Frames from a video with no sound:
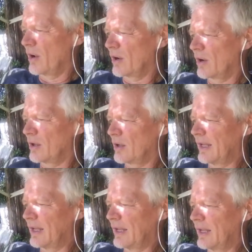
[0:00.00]
collective
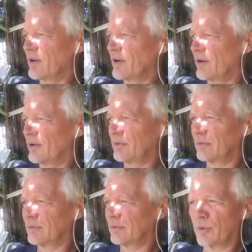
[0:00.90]
anger,
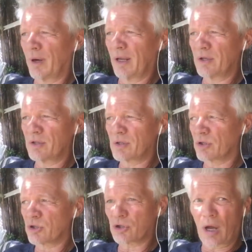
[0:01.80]
road rage,
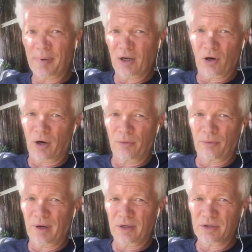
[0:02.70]
shopping cart
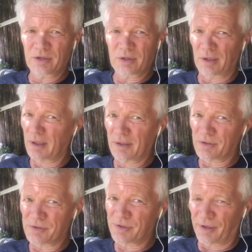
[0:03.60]
rage, the
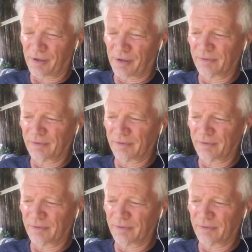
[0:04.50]
latest thing.